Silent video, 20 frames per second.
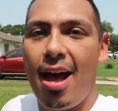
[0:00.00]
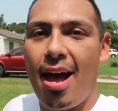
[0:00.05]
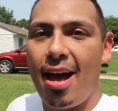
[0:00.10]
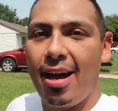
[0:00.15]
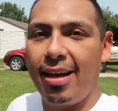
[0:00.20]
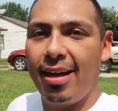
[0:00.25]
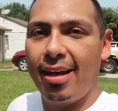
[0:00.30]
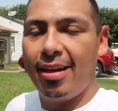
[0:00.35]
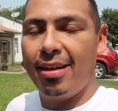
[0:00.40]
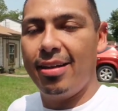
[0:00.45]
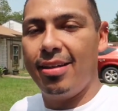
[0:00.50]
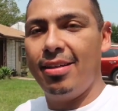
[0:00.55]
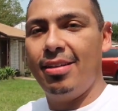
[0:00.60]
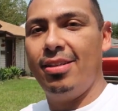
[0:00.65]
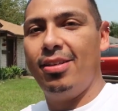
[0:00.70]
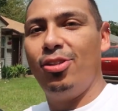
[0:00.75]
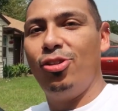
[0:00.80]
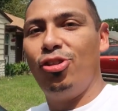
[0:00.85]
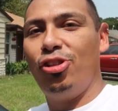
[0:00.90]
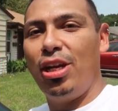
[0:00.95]
I gotta
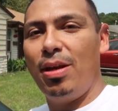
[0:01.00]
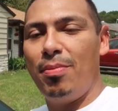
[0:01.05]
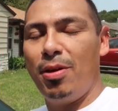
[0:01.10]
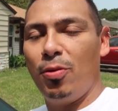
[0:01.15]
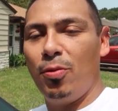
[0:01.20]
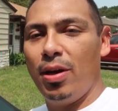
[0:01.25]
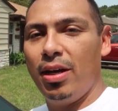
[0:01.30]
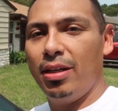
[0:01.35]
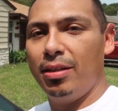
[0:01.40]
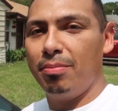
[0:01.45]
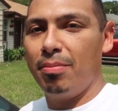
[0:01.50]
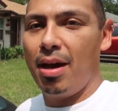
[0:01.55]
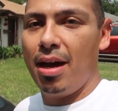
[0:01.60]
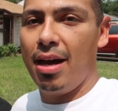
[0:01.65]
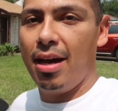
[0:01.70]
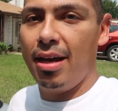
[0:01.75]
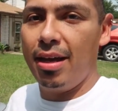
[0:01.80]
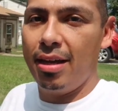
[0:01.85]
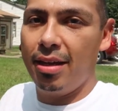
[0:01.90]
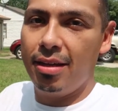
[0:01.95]
J B weld
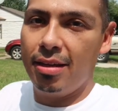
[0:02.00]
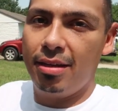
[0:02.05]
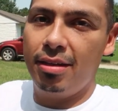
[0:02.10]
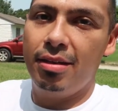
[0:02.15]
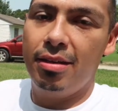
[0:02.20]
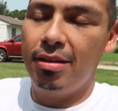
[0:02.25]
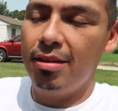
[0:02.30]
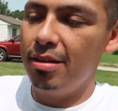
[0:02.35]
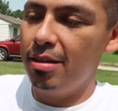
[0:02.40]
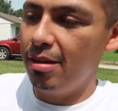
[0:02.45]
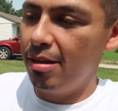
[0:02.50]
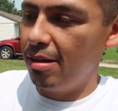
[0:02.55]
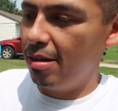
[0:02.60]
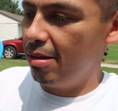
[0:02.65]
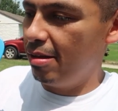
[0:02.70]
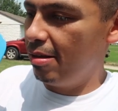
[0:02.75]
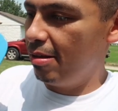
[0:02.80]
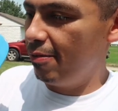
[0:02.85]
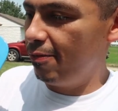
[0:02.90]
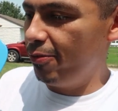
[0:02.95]
my
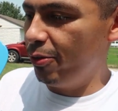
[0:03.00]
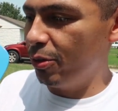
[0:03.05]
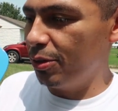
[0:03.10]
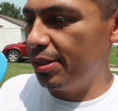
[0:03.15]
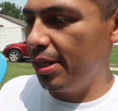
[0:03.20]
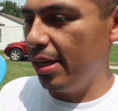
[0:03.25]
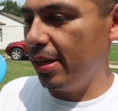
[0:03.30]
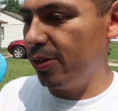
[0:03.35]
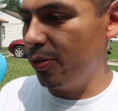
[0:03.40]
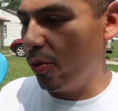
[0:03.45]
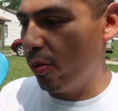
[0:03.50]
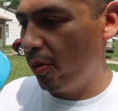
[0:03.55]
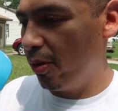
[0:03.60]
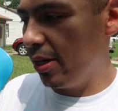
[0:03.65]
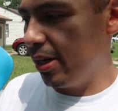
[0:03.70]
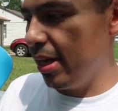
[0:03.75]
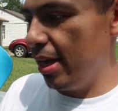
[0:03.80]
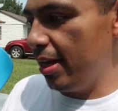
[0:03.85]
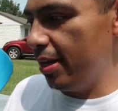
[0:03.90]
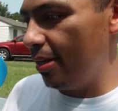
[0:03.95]
fuel tank
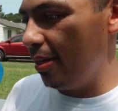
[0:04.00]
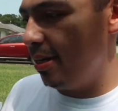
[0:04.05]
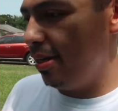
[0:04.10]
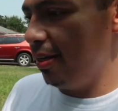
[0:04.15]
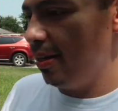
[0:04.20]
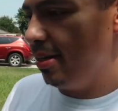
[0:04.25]
door again.